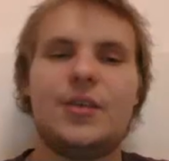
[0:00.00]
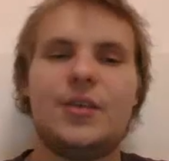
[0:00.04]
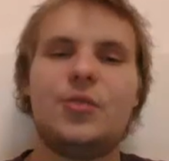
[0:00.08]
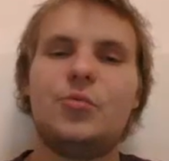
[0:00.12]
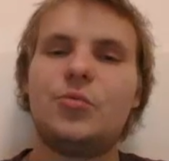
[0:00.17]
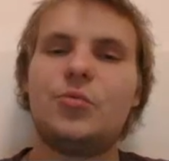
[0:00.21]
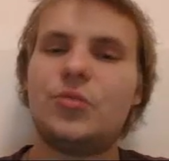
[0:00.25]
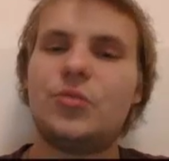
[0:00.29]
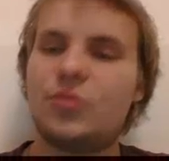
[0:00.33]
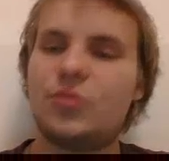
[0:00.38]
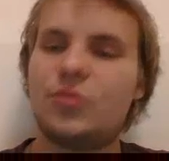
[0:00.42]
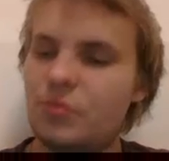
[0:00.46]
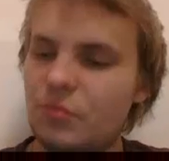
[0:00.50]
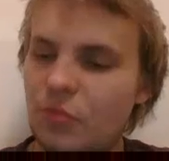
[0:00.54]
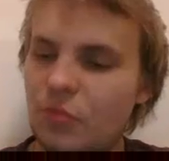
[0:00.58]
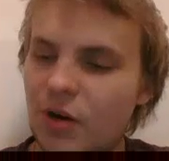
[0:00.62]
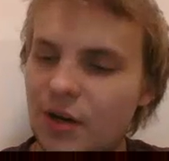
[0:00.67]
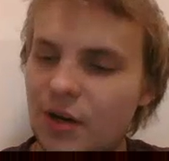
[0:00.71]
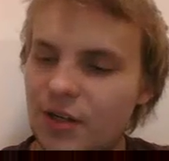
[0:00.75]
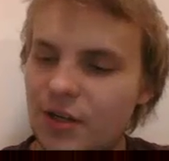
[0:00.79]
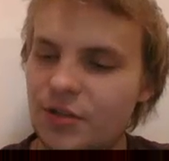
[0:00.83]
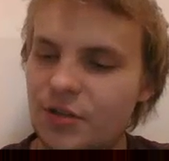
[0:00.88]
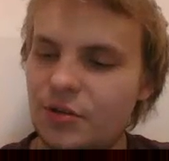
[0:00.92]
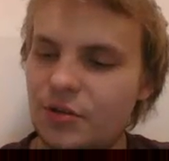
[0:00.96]
You want to
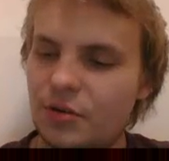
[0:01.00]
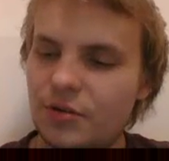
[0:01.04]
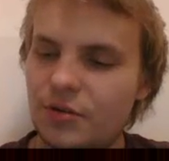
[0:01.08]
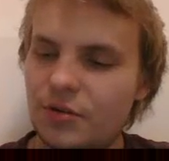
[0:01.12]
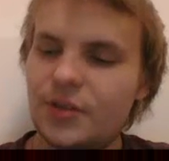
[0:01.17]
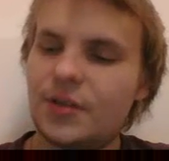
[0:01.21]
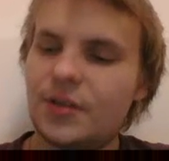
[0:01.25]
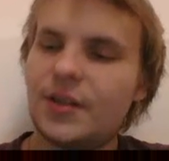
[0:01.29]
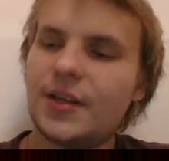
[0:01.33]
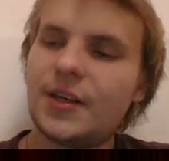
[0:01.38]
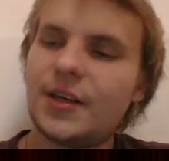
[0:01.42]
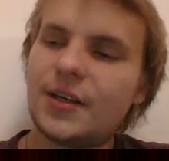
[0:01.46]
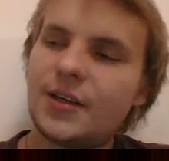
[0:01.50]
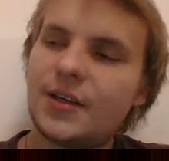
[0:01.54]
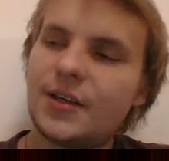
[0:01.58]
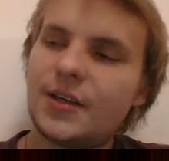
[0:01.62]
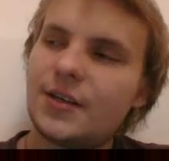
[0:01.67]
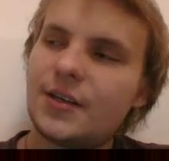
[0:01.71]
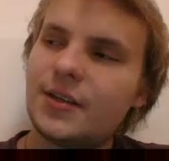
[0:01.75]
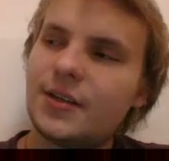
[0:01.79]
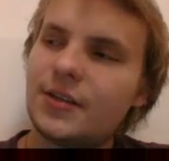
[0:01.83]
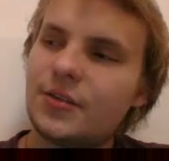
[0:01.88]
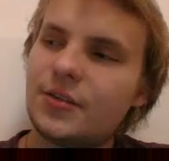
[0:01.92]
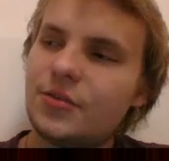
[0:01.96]
monitor it,
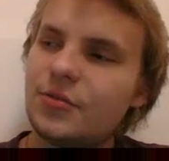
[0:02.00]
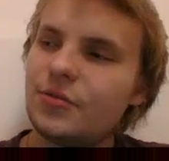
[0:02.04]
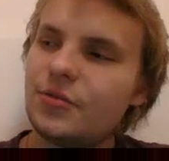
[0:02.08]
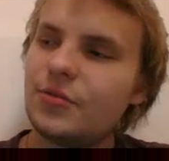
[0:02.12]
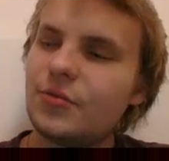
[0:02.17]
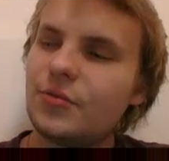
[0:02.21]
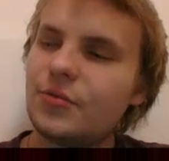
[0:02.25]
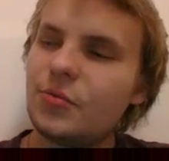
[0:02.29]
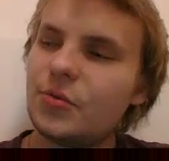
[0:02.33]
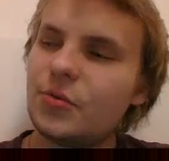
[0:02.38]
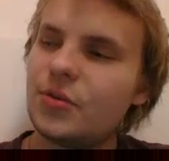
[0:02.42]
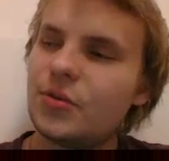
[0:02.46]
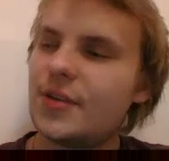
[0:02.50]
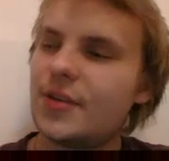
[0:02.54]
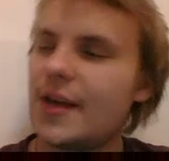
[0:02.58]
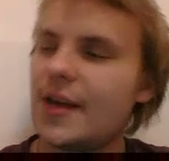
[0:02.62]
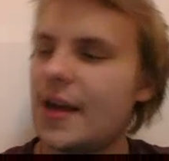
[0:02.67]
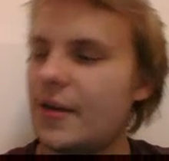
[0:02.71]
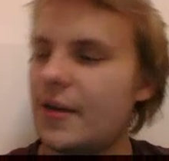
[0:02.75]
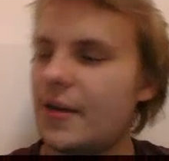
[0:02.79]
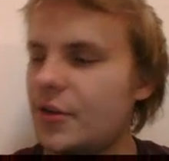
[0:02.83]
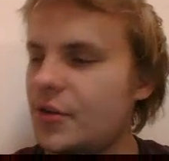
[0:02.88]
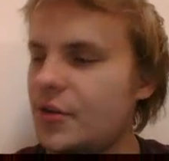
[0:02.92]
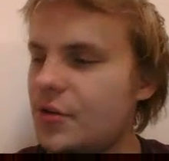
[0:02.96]
we want to
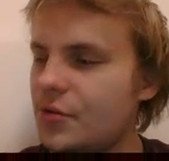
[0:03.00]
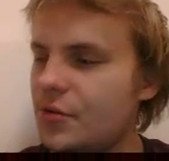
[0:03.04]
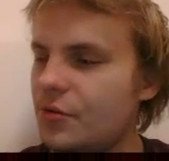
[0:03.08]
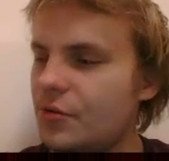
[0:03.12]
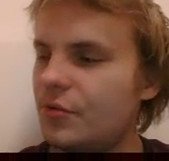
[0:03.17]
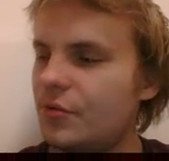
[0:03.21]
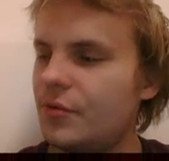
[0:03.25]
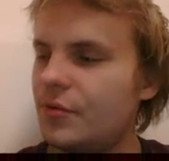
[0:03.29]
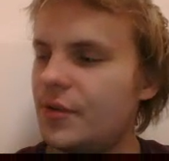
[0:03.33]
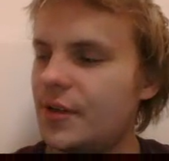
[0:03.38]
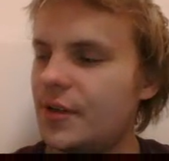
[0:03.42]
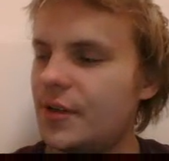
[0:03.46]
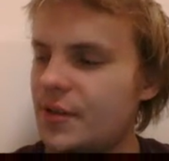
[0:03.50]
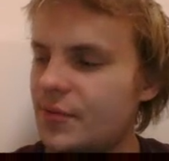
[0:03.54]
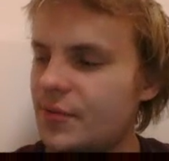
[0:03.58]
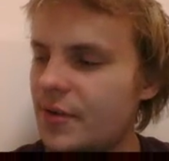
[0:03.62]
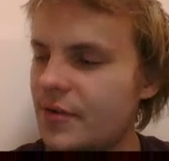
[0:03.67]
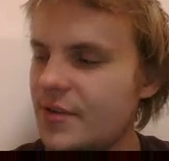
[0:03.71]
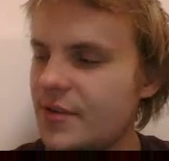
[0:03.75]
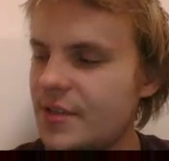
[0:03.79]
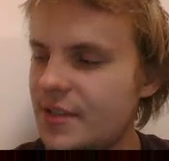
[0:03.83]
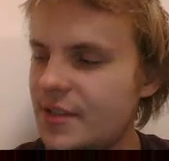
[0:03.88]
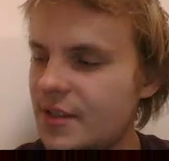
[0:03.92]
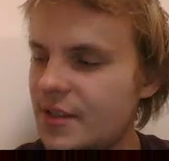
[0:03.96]
have a tool that's
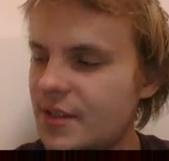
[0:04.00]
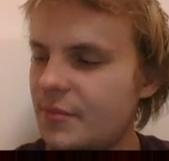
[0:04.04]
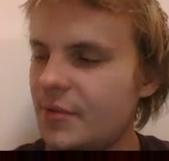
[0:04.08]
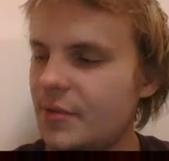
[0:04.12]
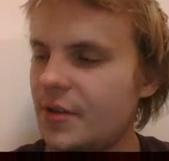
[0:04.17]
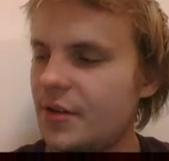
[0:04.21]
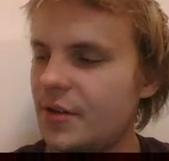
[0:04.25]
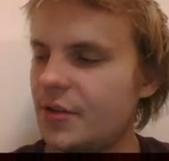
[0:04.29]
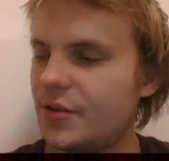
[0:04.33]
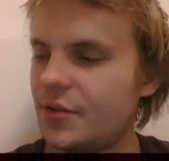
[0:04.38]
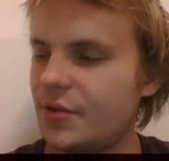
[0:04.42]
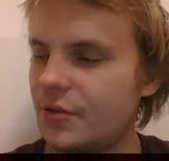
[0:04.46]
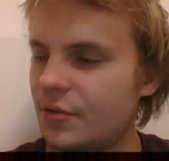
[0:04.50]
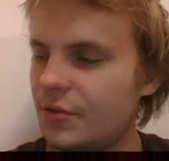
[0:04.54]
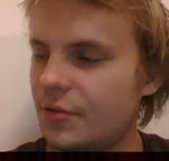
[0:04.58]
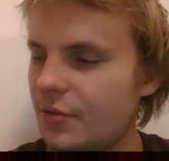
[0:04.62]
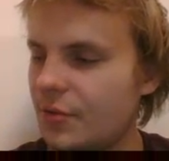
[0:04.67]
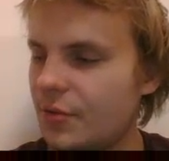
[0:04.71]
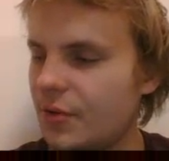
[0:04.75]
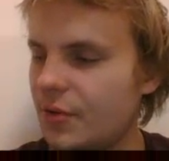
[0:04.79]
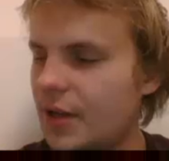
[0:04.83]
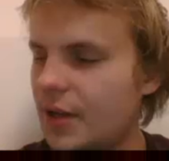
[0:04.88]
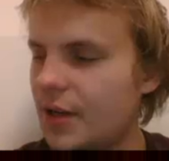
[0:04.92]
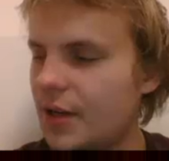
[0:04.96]
very similar
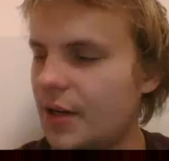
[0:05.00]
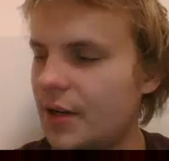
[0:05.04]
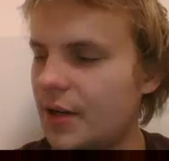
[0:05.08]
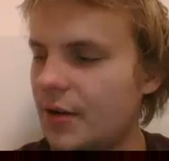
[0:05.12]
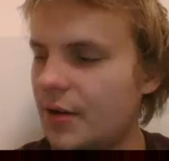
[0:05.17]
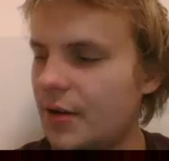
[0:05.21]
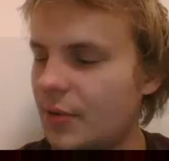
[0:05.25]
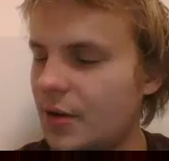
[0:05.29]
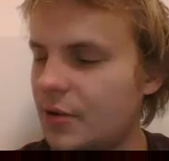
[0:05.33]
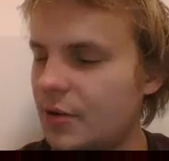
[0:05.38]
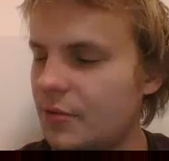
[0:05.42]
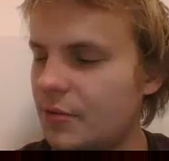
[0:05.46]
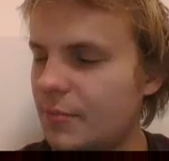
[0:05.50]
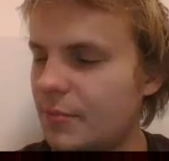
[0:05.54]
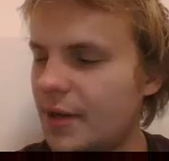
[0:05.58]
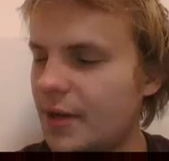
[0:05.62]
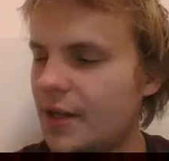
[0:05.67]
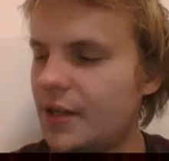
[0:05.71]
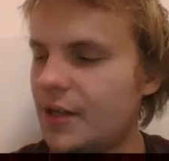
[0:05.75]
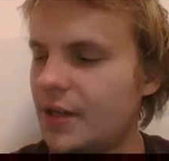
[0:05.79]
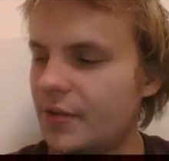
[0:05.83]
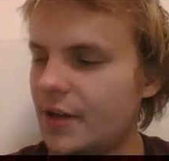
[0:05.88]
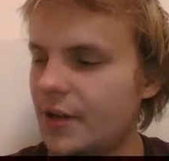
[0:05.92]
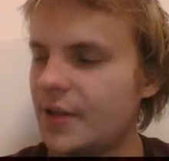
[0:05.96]
to like when you
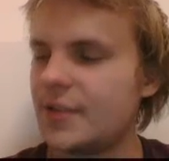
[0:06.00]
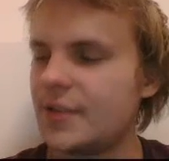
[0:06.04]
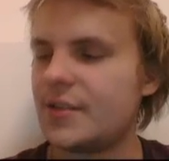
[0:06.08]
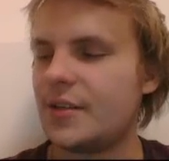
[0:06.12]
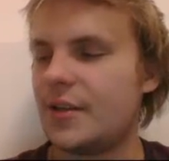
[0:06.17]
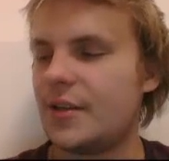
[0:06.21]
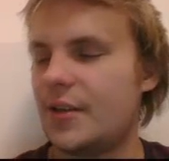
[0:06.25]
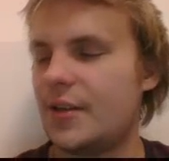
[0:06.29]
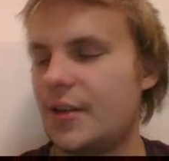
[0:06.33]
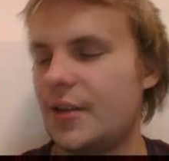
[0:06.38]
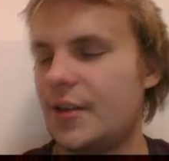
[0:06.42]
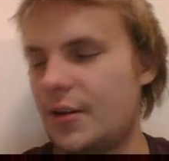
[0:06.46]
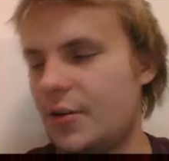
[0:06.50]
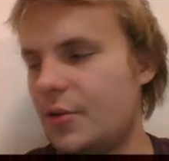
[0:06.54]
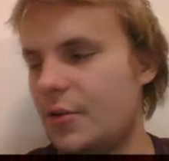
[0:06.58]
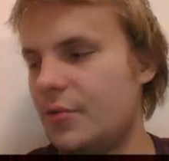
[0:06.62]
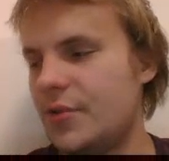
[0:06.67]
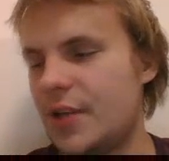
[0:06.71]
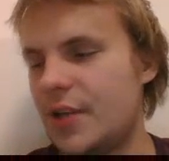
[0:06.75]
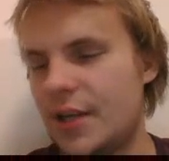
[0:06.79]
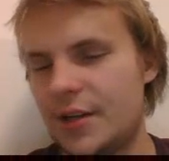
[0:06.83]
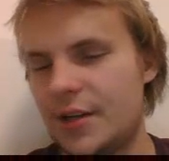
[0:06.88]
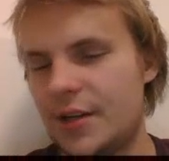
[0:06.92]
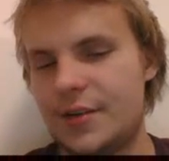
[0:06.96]
backtrace in a
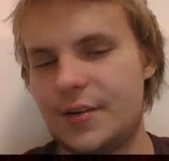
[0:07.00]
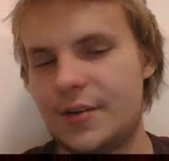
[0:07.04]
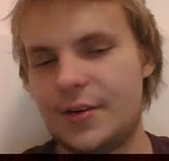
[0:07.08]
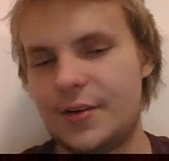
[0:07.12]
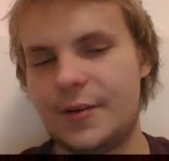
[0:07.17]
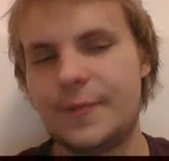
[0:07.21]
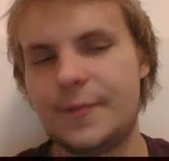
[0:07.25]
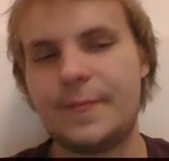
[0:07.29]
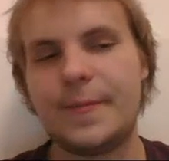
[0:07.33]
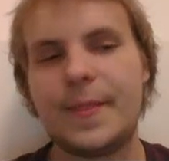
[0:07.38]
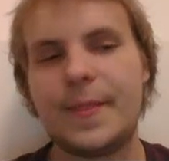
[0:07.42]
code editor.